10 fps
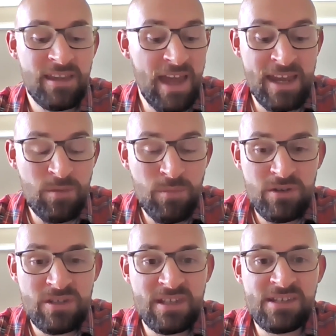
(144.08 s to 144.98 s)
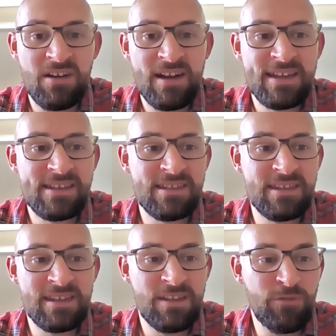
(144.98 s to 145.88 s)
The innermost desires,
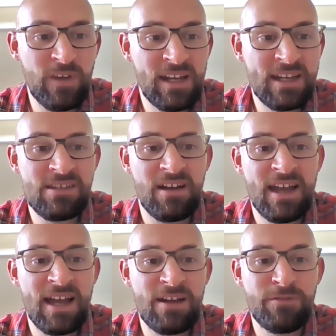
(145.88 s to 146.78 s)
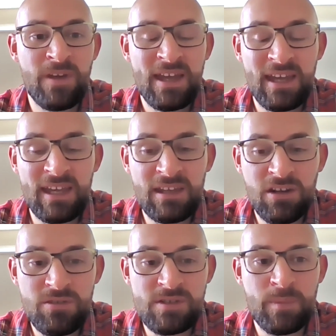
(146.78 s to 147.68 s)
the feelings that I have, he
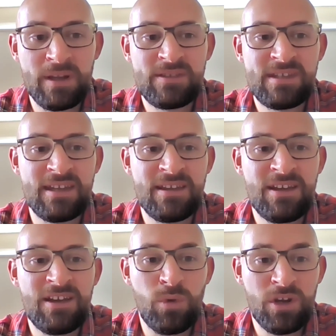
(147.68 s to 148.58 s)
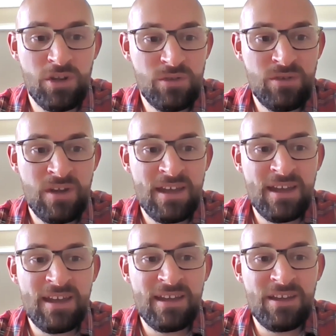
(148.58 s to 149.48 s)
knows about it. One
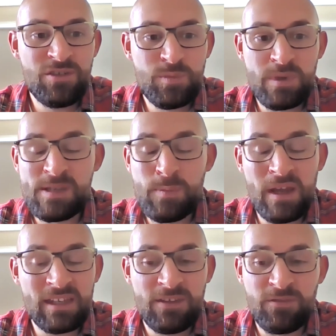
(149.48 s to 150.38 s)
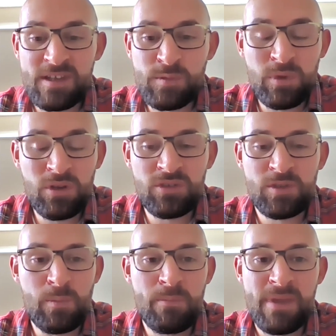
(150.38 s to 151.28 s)
whose perspective is
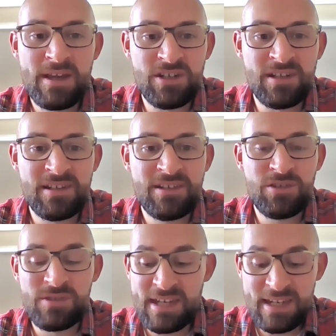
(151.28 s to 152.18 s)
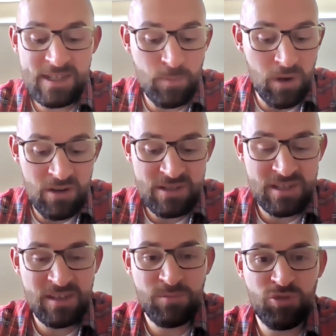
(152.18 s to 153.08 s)
beyond measure, who sees
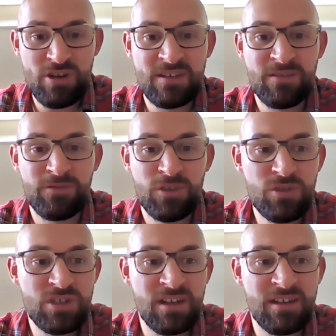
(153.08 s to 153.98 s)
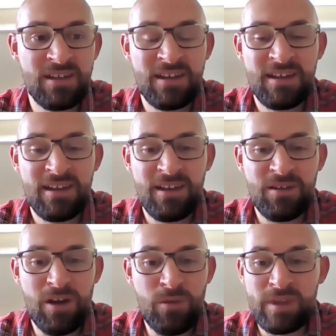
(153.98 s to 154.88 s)
past, present, future.
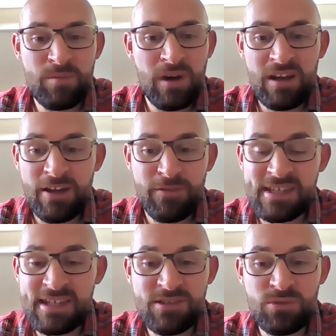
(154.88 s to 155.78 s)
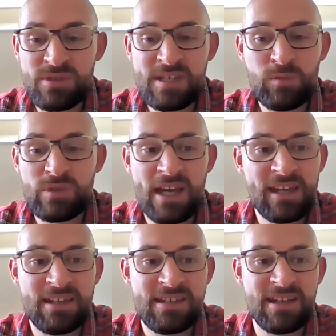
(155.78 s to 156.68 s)
Within my life, he sees it all
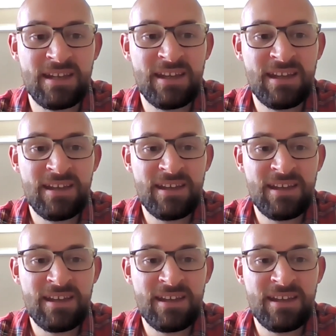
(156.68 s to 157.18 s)
simultaneously.